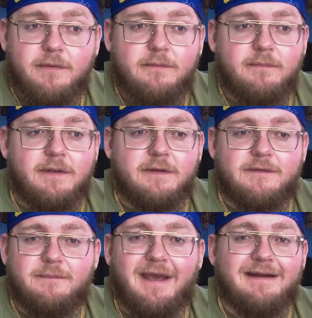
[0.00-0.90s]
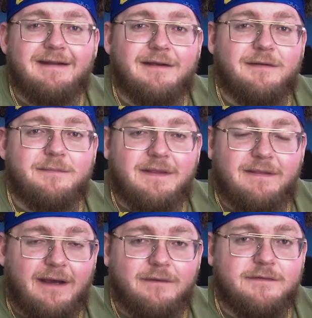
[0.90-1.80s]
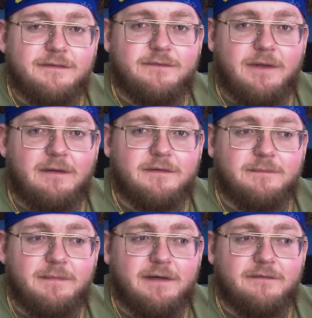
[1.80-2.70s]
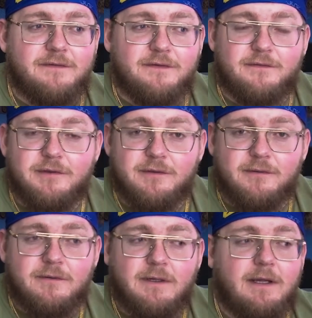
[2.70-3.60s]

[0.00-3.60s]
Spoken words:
burn pits, the PACT Act could mean thousands of dollars in benefits for you.